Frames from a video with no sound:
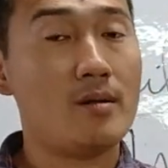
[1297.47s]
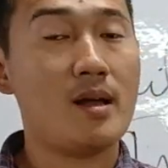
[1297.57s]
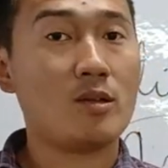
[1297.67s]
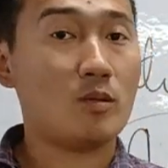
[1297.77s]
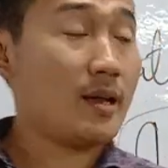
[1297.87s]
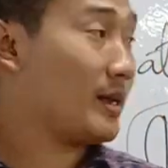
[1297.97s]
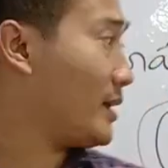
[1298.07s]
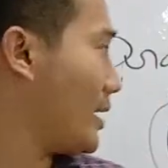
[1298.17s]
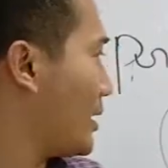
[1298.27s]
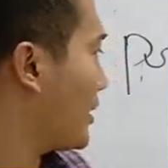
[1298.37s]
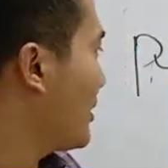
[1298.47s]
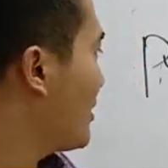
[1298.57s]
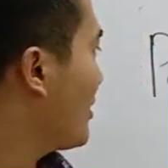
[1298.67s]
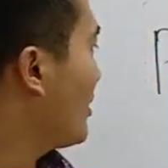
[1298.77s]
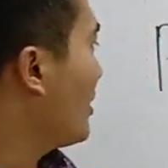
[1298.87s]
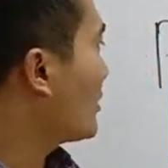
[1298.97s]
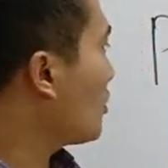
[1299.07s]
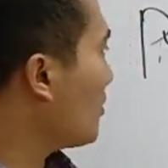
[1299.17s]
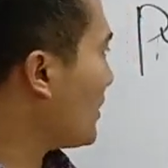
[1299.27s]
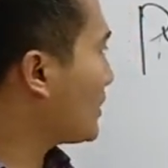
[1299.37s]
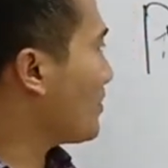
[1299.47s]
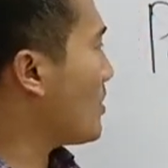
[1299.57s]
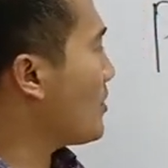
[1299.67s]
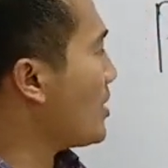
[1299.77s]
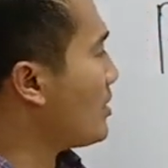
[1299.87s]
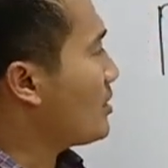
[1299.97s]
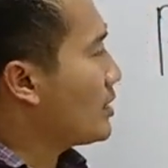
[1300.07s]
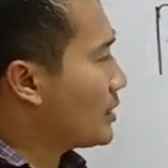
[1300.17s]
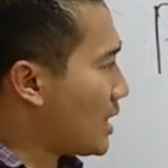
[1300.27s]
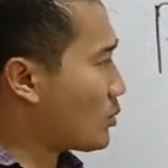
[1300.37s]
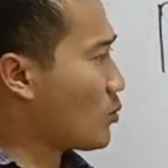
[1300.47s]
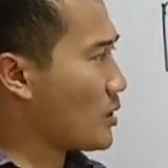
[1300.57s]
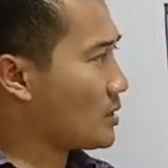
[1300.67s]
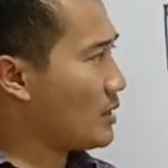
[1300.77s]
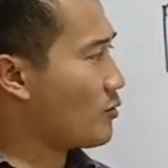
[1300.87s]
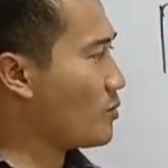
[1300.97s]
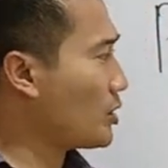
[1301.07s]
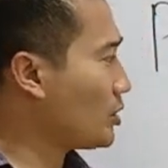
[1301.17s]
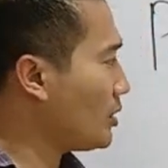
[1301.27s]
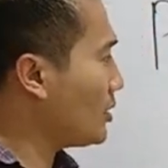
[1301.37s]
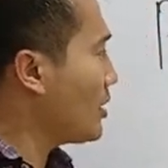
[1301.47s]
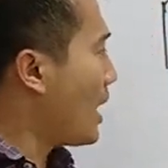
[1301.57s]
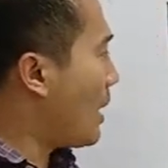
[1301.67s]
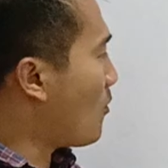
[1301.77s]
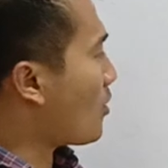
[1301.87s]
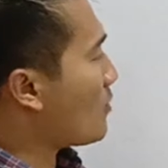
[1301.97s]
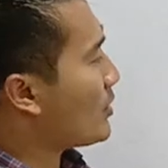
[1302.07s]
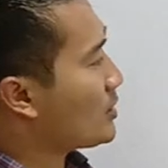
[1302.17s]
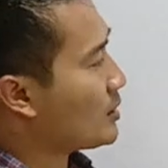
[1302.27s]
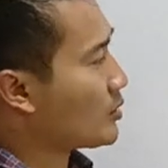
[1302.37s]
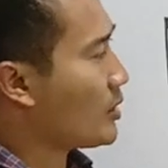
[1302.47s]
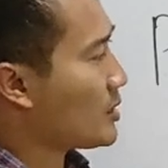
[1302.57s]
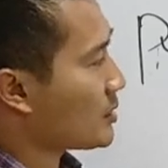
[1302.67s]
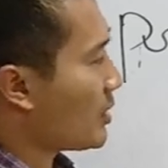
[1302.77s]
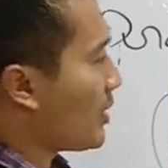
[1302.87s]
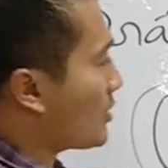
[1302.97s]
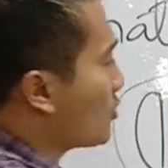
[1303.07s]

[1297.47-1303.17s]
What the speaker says: not only a king. So please remember, just for personal information, Amoghavarsha, the greatest king, has